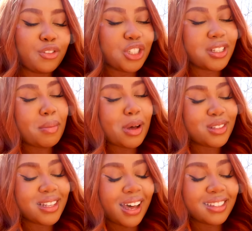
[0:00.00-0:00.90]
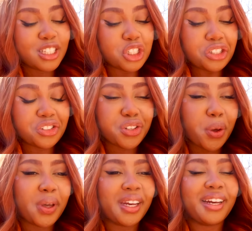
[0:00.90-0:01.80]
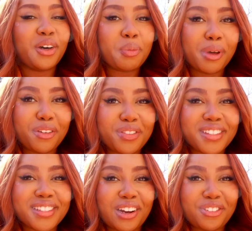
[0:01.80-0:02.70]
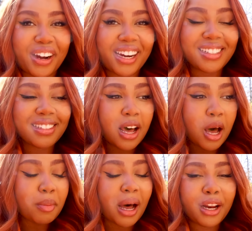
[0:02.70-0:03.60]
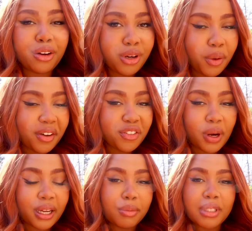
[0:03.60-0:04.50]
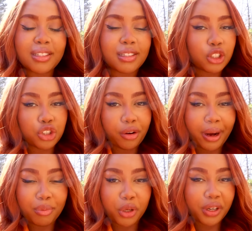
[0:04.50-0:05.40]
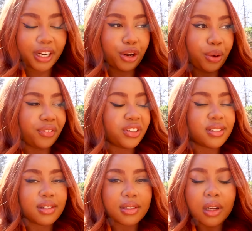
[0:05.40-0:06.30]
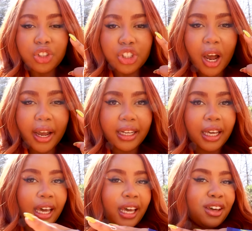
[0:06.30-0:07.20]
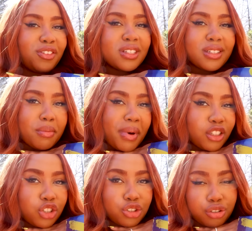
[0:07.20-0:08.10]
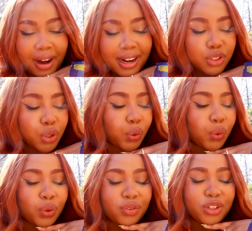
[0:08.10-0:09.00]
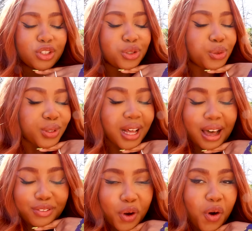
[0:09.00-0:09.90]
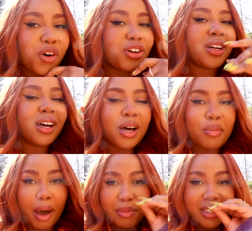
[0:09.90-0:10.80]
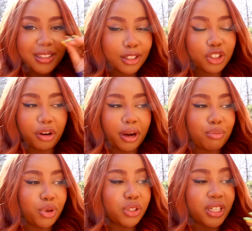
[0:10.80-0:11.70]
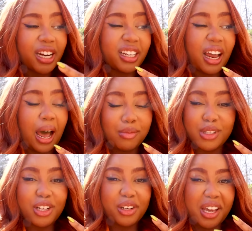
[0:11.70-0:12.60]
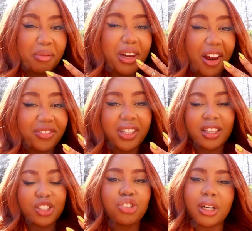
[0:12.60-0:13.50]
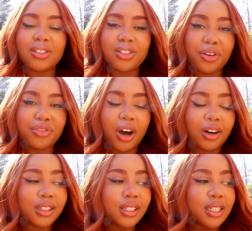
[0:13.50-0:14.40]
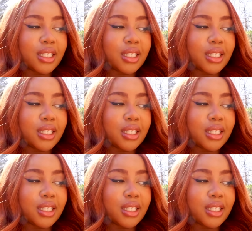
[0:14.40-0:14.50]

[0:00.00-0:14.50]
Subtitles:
I've just come outside to just soak in a little bit of the sun rays, but I don't know, I feel like I'm in such a great mood. I don't know if it's the sunshine, if it's the mesh trend, or all of the jewels that I've got on, but I'm in such a great mood and I absolutely am loving this trend so far.